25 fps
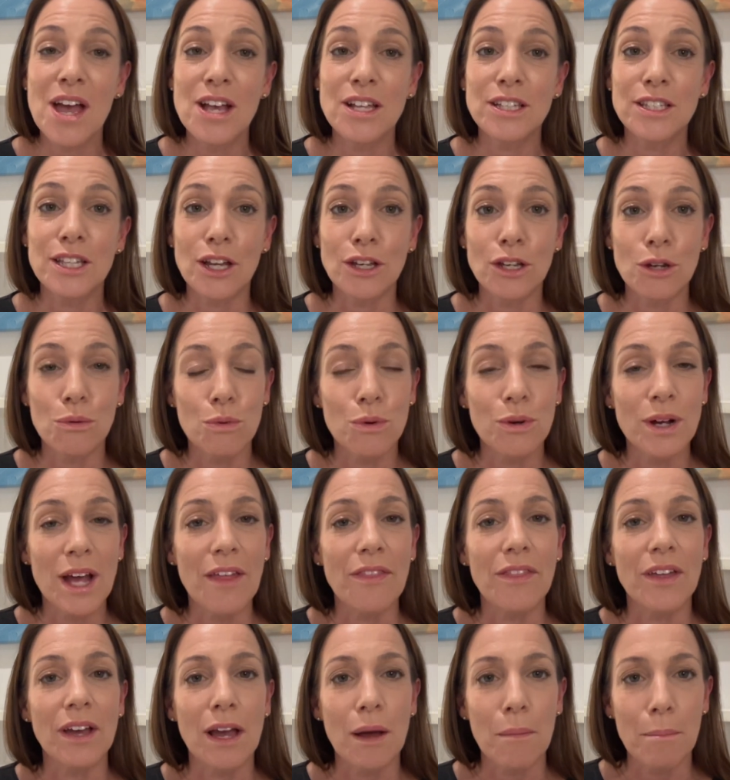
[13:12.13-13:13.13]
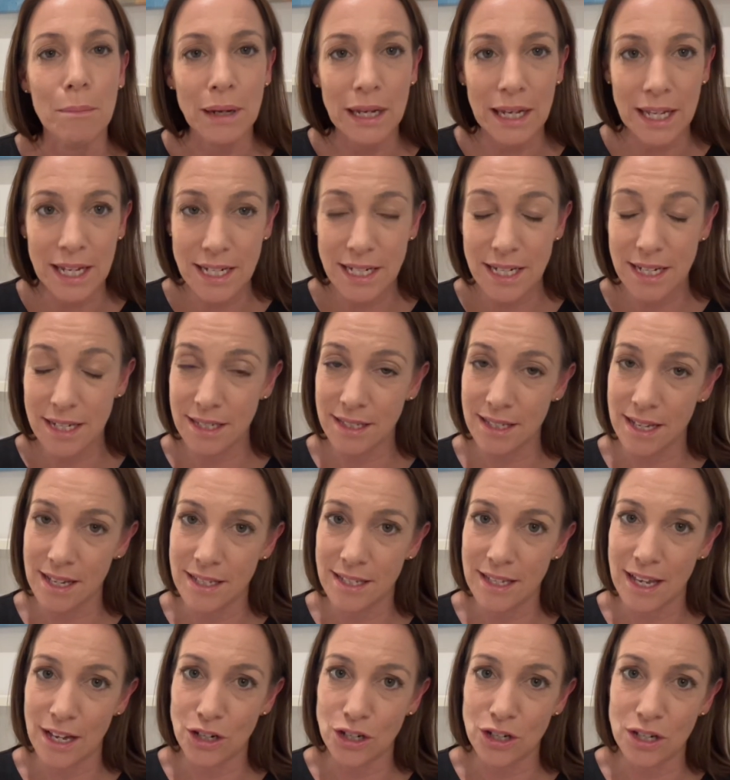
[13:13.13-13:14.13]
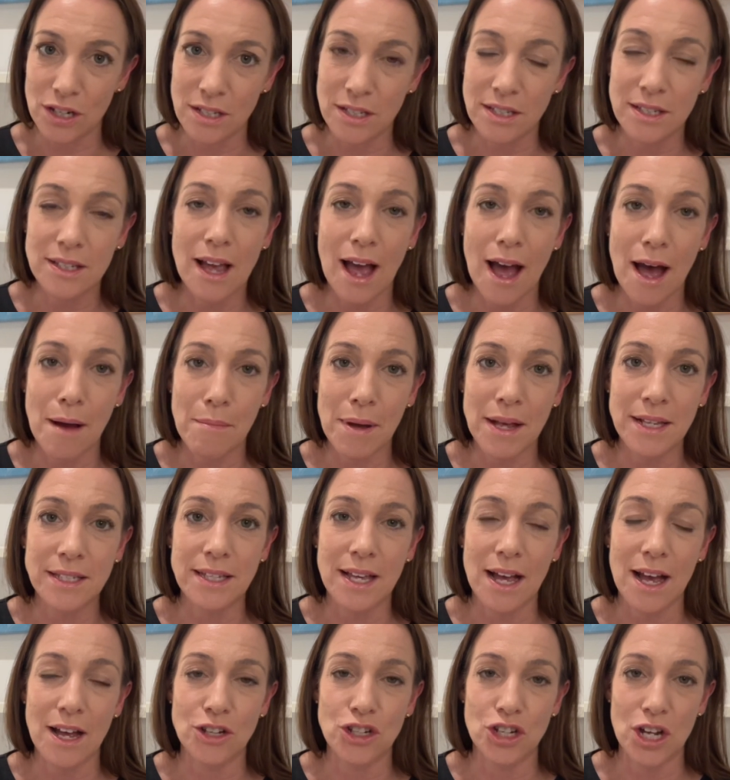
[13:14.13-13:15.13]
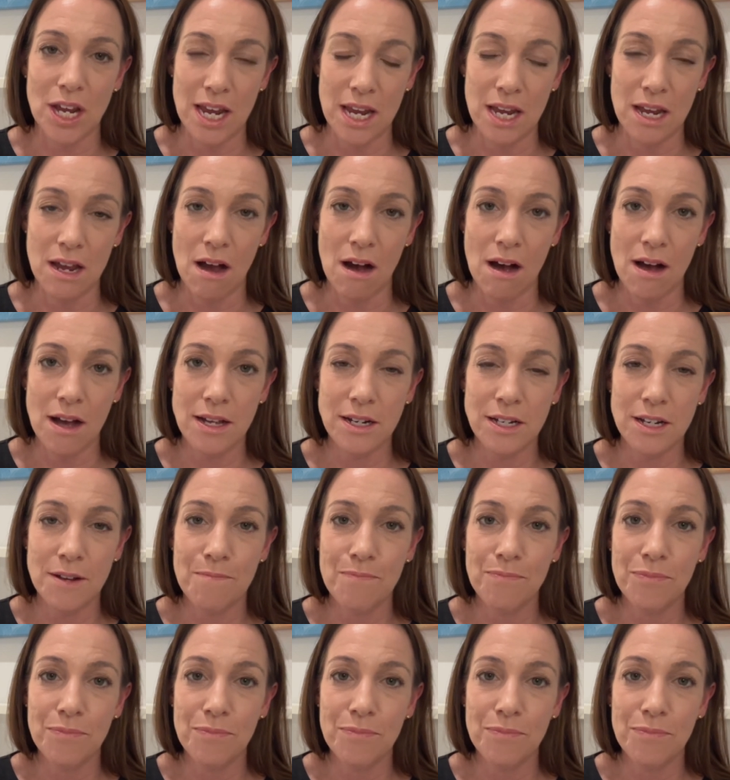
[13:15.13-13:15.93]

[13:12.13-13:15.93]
So you will get the complete C-section scar massage e-guide.